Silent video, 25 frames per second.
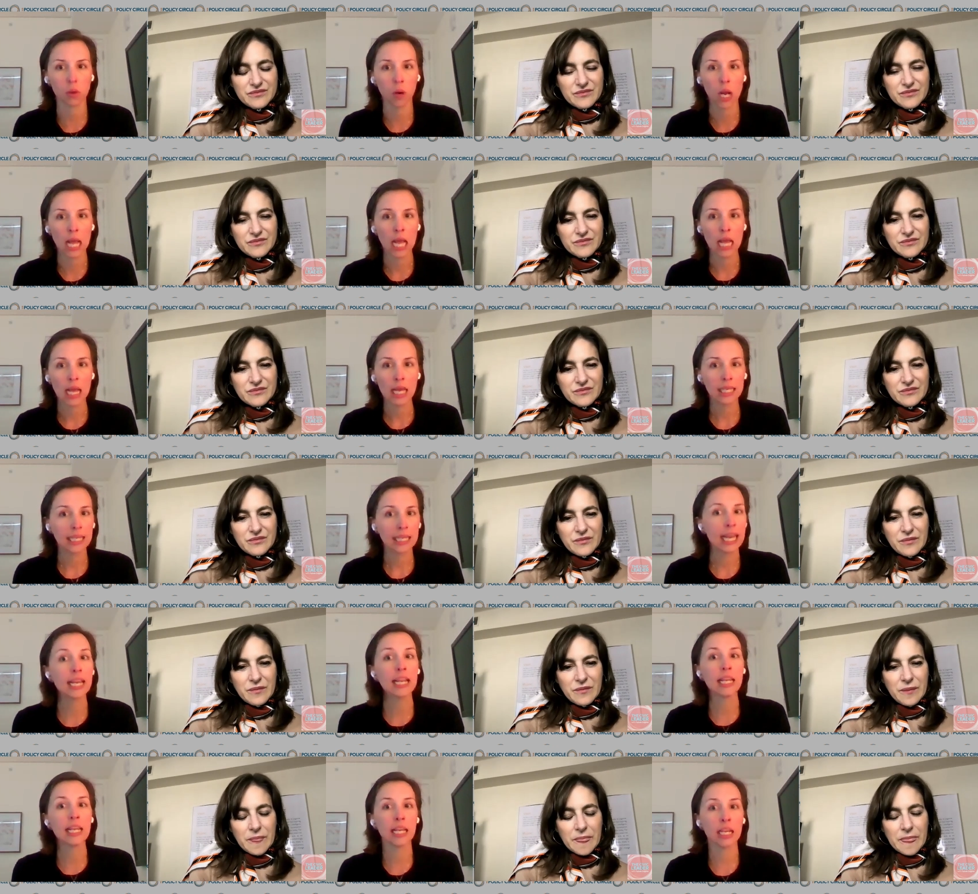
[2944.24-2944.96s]
Speaker 1: so
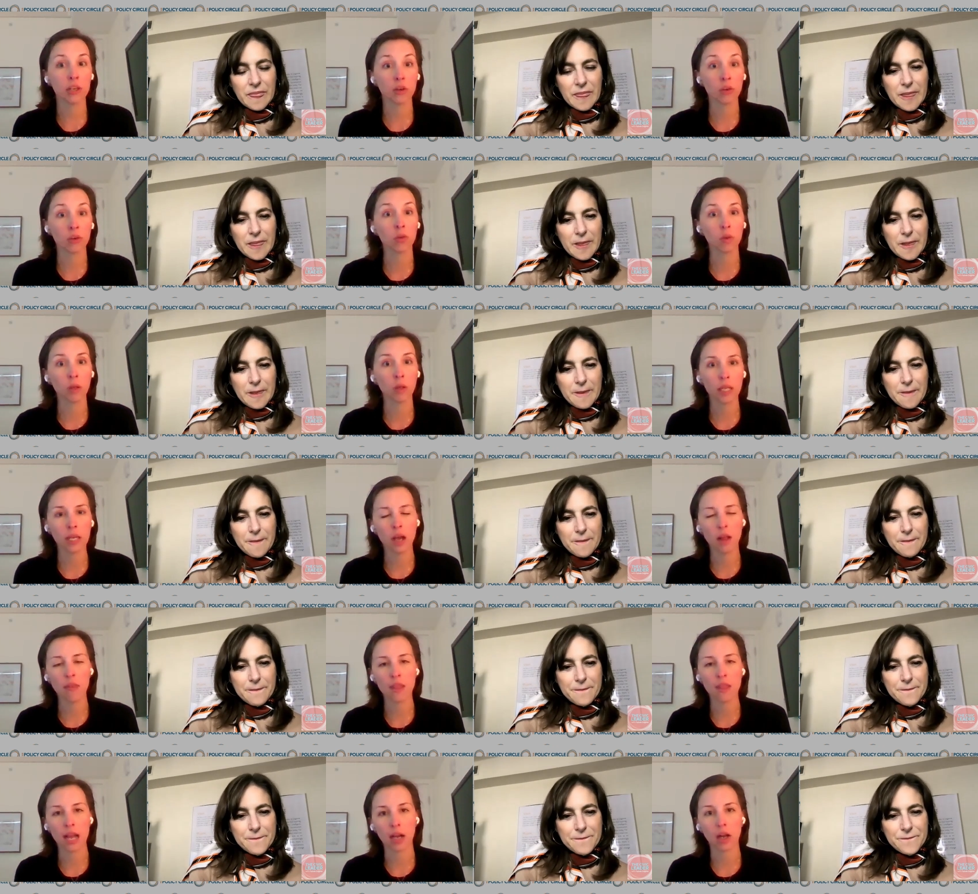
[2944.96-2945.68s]
getting in
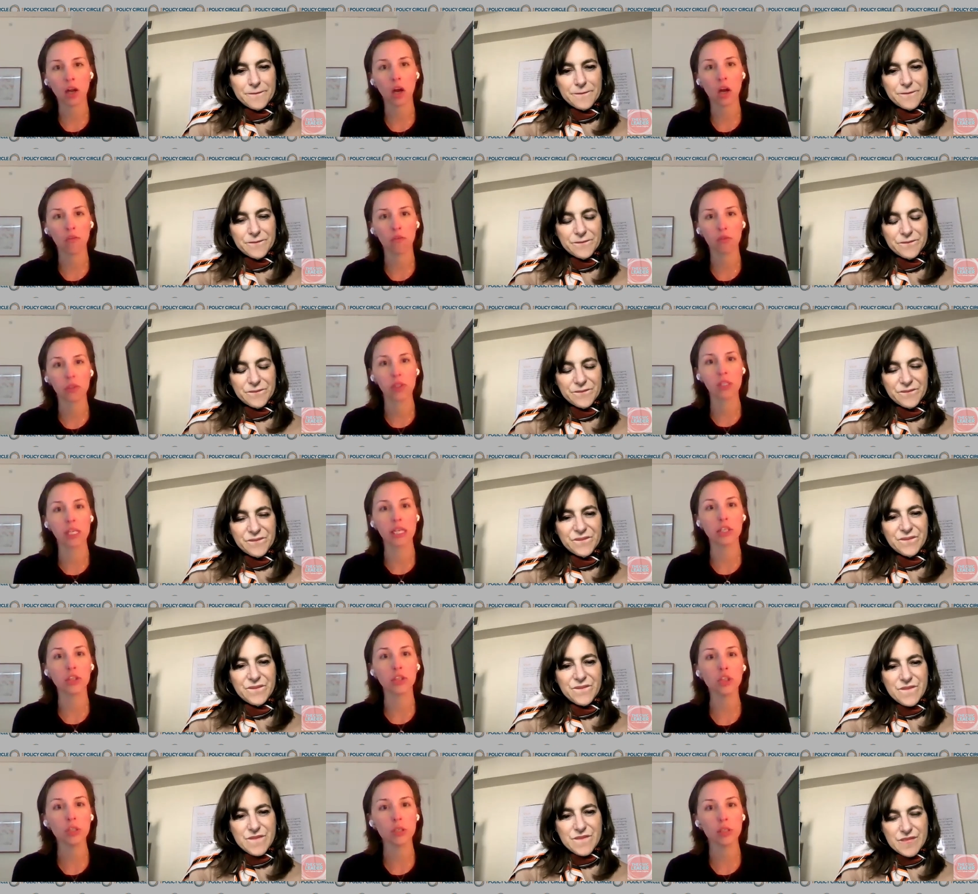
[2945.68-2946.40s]
early on that
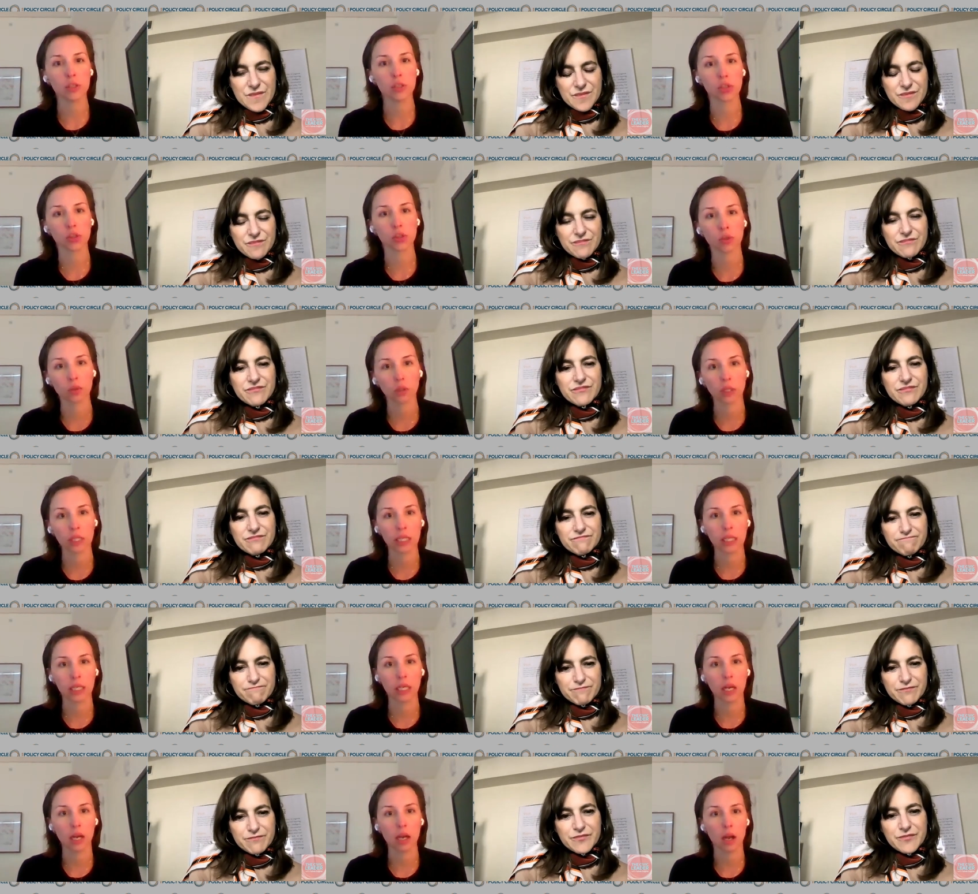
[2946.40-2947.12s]
conversation is
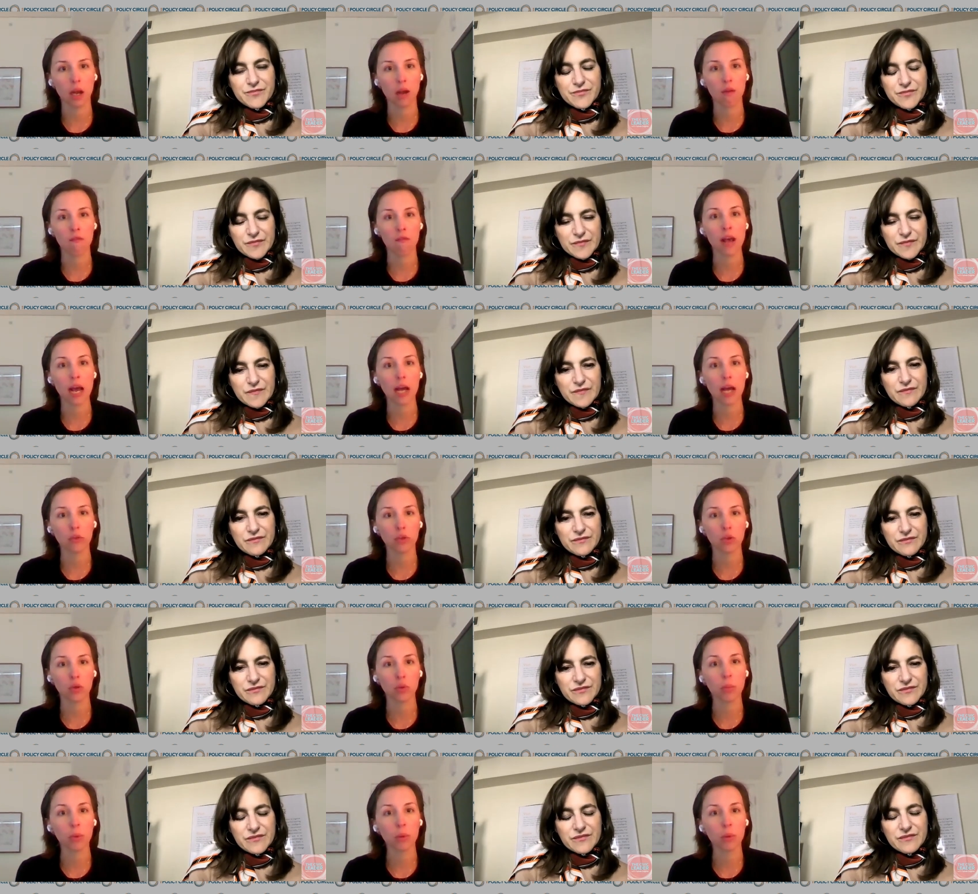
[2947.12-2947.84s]
certainly a, a
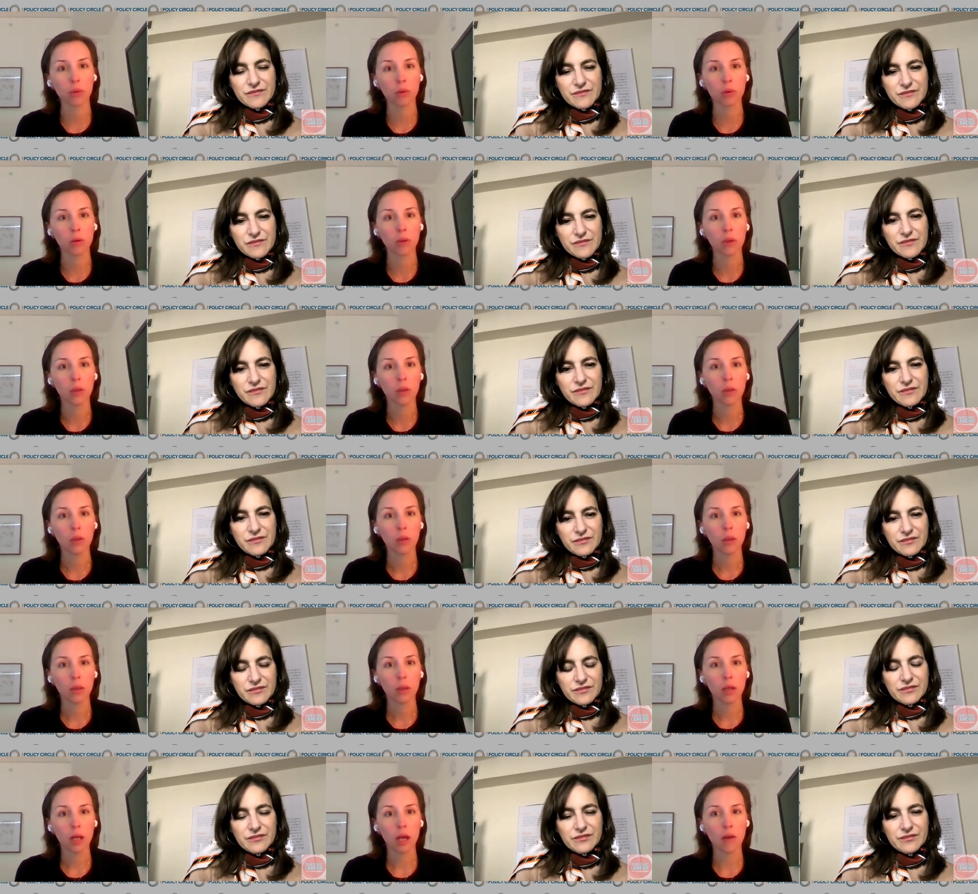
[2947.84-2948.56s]
valuable
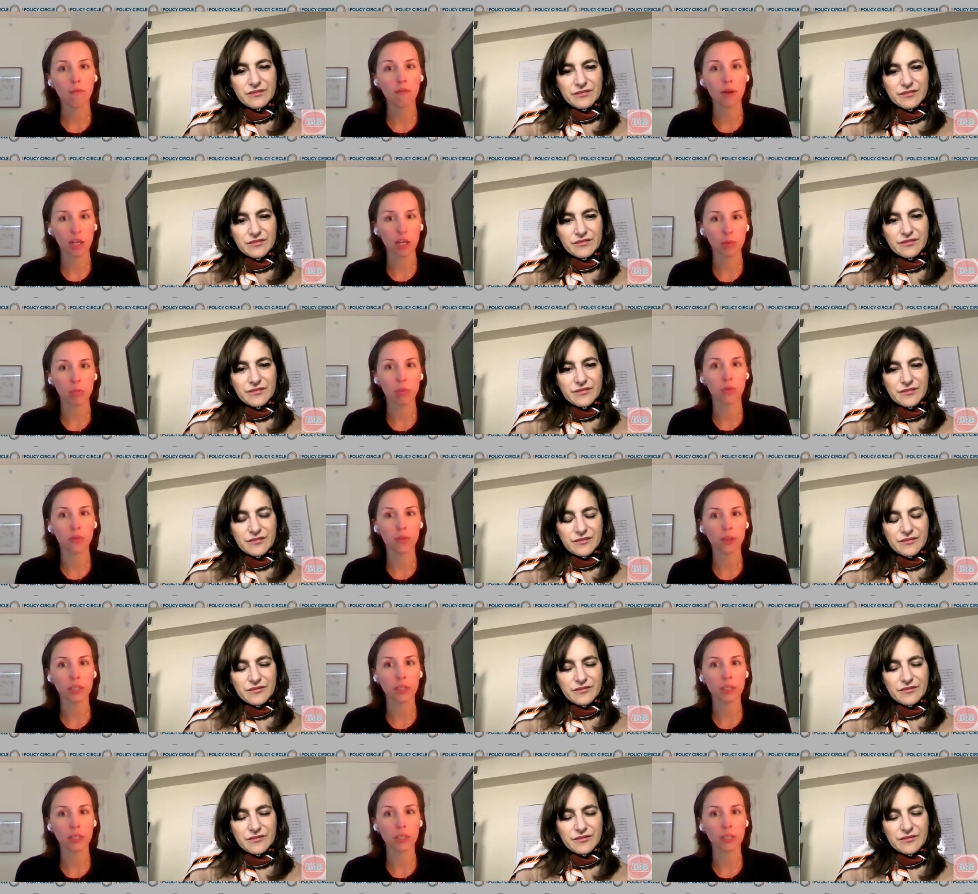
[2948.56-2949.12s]
a valuable